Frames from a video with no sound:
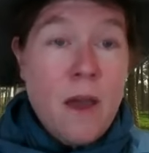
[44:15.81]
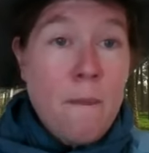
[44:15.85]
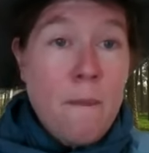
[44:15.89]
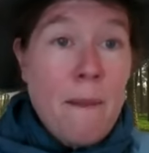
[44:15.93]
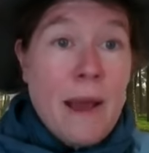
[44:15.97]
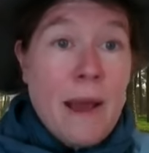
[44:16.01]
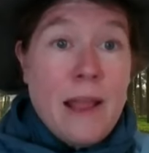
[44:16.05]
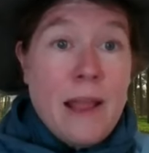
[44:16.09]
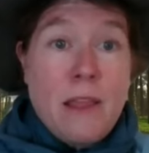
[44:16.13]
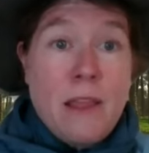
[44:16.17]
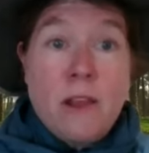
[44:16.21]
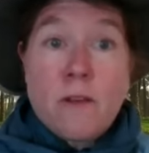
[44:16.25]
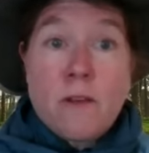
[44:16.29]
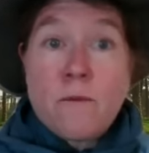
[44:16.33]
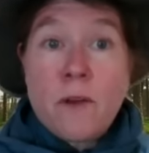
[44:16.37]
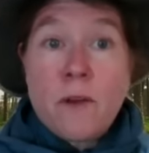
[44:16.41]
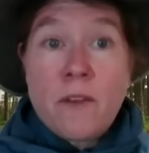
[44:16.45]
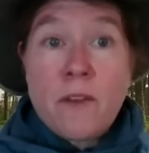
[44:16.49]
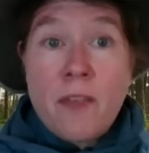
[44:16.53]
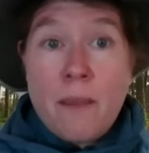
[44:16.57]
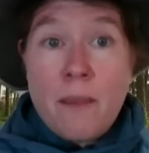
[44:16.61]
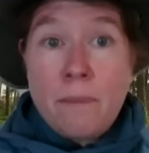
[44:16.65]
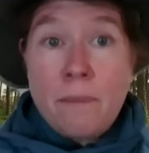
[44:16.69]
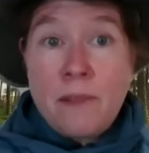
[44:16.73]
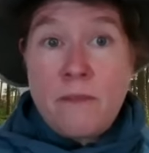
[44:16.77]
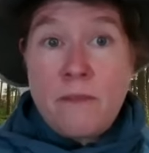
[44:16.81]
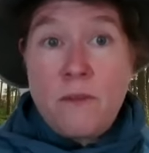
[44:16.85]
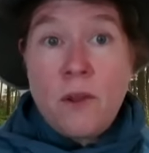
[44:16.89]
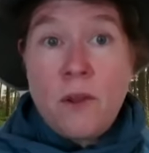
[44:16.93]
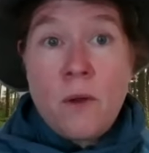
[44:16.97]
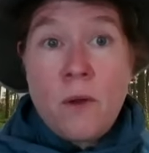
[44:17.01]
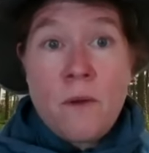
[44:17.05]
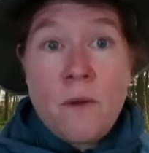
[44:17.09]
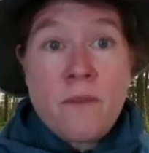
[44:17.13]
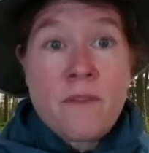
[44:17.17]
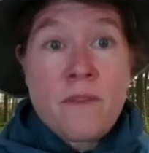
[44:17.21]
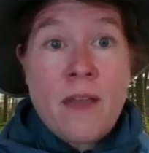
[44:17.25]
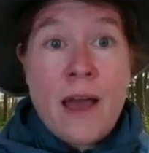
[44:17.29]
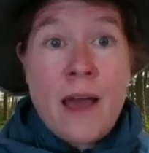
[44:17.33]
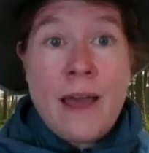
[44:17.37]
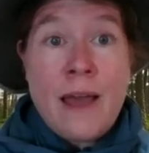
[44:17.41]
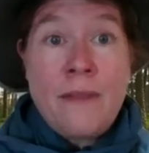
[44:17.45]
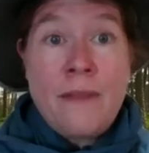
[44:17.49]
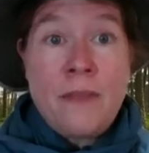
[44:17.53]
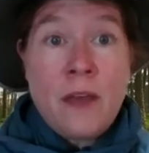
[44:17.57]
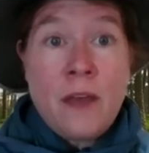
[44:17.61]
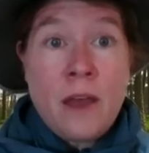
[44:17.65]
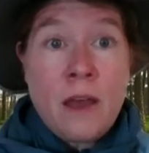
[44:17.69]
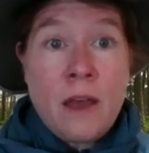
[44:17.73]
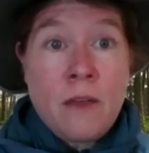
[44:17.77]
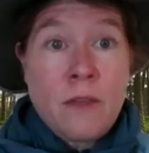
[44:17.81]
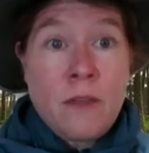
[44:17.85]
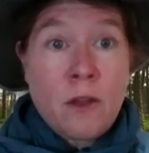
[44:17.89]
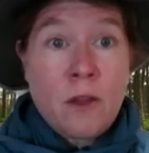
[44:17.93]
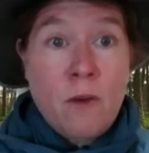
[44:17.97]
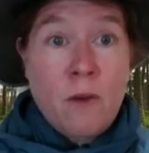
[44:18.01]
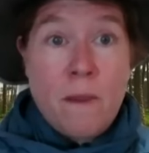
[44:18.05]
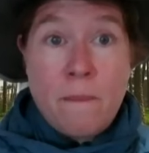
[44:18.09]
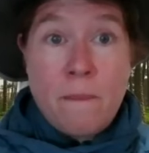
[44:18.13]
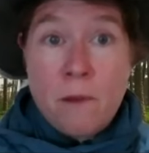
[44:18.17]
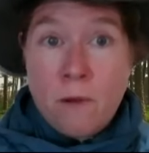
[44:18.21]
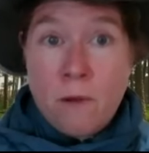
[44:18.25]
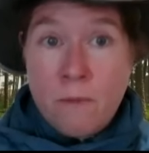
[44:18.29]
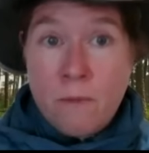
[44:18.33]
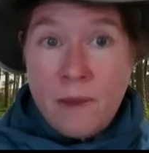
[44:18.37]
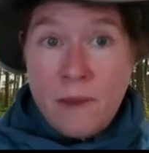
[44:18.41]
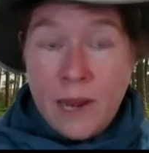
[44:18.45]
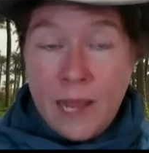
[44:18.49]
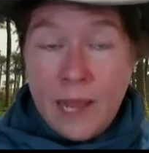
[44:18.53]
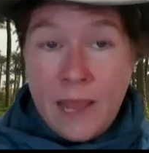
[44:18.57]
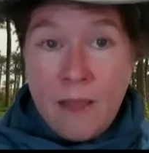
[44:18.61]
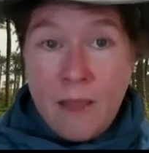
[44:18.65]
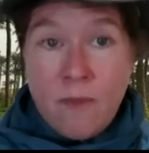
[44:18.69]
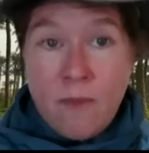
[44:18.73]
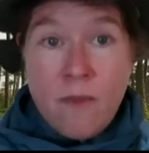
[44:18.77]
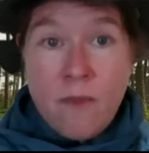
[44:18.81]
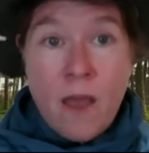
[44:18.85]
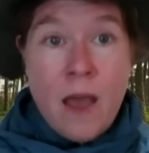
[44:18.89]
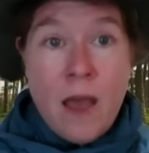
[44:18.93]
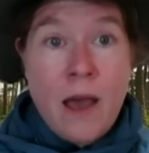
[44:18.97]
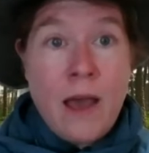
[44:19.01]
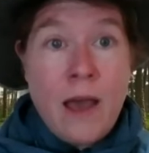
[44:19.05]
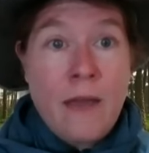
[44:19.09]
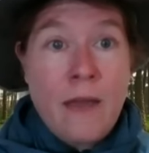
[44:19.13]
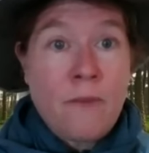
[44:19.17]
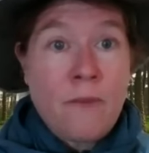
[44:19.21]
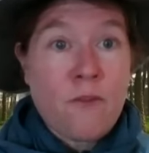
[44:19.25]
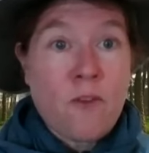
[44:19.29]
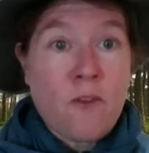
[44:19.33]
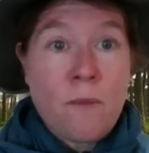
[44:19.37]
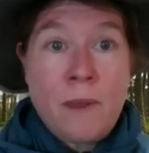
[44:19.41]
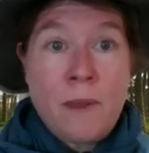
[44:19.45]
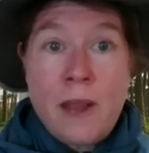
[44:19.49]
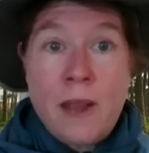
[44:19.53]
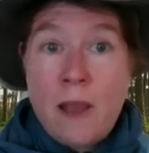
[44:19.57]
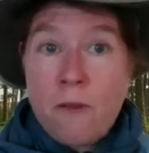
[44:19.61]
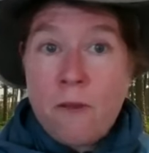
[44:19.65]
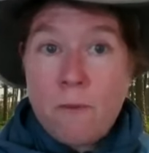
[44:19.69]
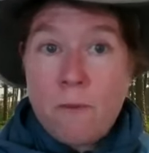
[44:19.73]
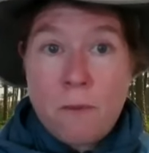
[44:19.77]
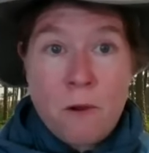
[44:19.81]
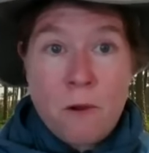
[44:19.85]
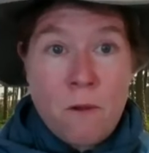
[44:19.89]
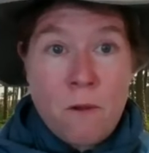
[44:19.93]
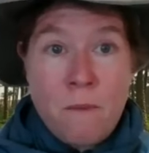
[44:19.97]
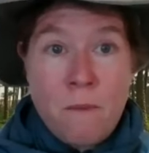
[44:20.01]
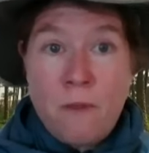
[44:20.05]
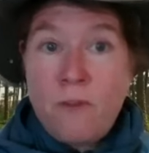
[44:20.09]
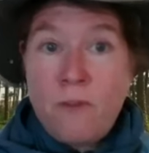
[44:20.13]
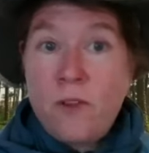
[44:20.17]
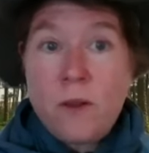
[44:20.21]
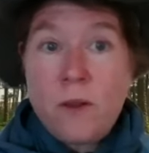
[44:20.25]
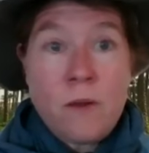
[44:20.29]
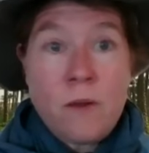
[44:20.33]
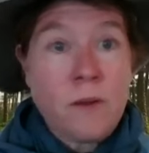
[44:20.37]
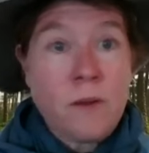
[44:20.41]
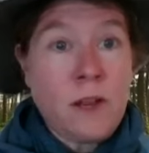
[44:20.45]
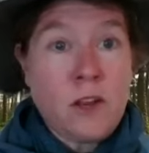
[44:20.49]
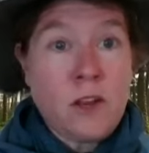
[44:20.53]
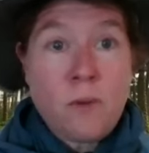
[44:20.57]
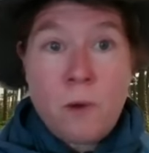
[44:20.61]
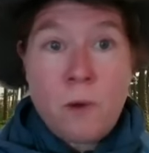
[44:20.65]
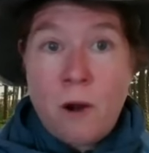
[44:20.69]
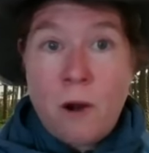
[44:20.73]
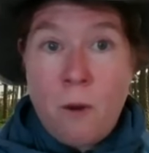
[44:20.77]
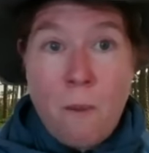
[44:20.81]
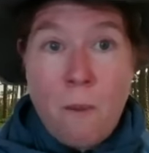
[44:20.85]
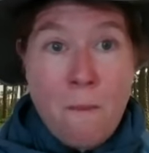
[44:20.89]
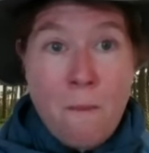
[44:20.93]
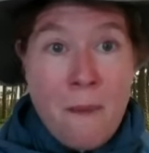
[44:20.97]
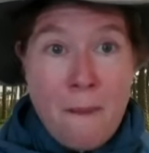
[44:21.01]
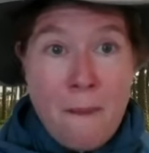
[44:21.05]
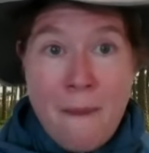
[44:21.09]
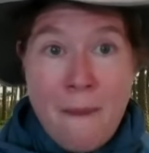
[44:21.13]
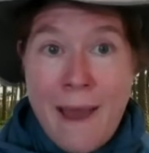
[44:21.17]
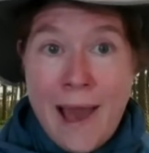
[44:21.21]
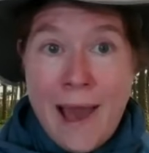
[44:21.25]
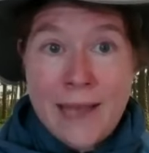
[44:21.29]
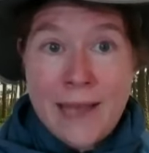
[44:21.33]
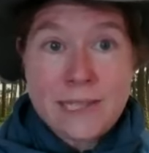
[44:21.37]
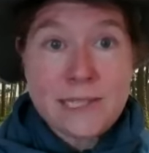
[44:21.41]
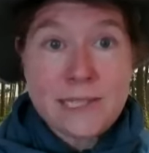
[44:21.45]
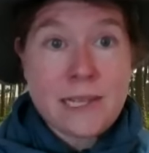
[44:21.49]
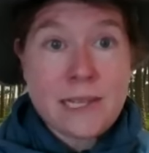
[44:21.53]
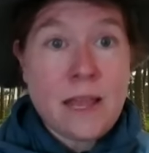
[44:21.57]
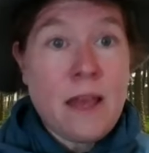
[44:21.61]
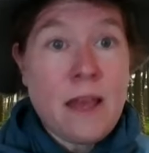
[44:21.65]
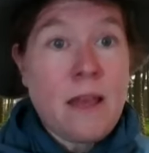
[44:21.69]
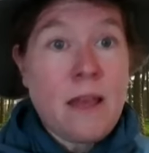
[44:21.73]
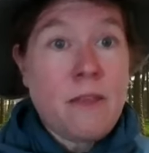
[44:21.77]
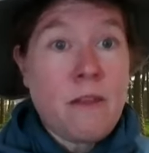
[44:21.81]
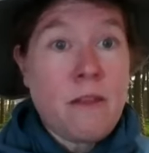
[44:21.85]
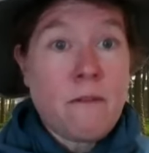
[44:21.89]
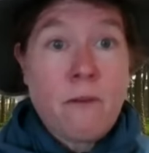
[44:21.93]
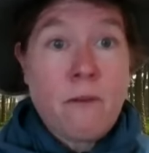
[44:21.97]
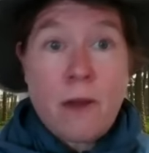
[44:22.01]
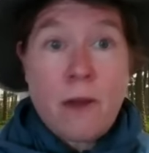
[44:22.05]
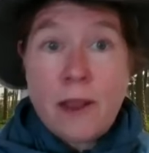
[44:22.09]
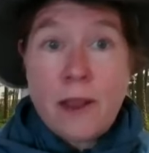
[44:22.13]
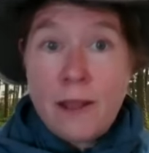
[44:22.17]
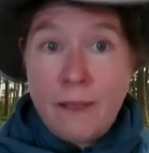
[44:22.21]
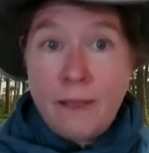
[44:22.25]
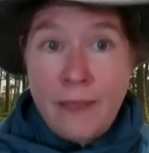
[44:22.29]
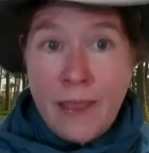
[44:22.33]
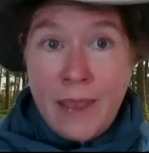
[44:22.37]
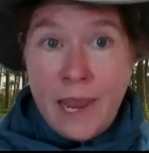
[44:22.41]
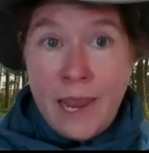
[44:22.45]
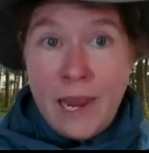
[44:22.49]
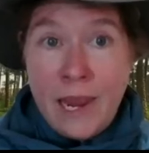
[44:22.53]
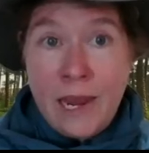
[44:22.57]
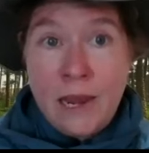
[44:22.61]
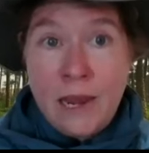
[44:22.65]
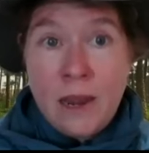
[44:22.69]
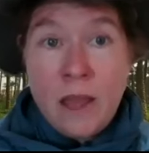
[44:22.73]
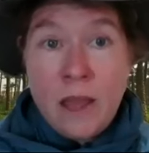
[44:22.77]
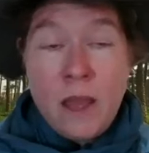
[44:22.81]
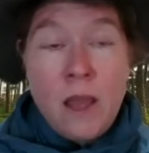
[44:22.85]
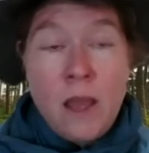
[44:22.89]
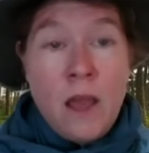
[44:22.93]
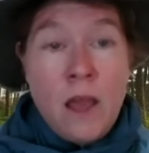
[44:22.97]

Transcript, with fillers: But, you know, for example, if you go inside the, the Great Pyramid at Giza and so many other pyramids, you don't need to wear a mask. They're very clean.